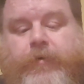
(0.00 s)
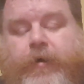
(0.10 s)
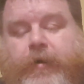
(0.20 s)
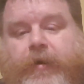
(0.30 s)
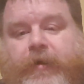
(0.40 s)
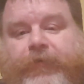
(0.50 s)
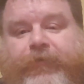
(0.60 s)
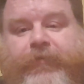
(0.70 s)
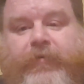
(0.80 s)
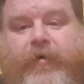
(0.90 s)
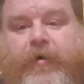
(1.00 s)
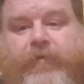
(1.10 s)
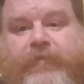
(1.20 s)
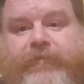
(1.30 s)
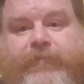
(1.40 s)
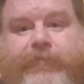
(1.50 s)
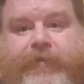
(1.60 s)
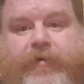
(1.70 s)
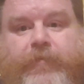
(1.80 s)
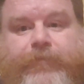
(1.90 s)
on a list of
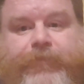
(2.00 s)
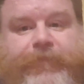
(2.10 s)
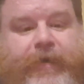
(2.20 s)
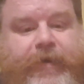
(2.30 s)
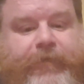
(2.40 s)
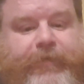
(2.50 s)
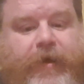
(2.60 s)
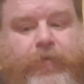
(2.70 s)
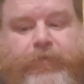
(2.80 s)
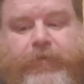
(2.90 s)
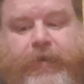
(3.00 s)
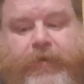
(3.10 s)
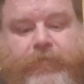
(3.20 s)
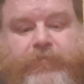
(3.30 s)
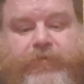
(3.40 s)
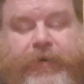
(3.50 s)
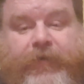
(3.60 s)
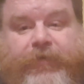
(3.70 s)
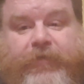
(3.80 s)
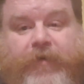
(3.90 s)
the
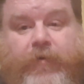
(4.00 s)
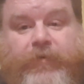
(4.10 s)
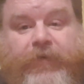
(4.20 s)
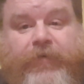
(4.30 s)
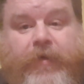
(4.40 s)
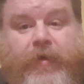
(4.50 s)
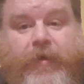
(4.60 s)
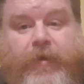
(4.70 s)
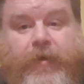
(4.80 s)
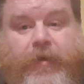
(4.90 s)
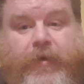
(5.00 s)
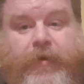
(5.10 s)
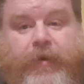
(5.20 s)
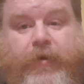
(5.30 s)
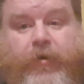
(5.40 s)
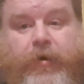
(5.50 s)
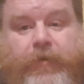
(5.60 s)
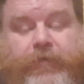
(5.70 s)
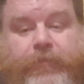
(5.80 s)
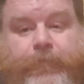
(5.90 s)
26 counties in
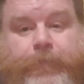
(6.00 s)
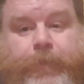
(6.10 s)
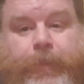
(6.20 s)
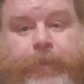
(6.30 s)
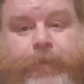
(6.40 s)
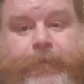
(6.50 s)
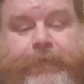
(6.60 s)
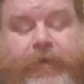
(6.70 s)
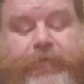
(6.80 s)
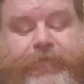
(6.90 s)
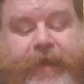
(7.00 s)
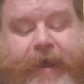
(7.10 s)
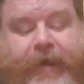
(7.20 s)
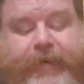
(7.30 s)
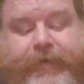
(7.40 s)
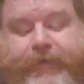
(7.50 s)
Ireland that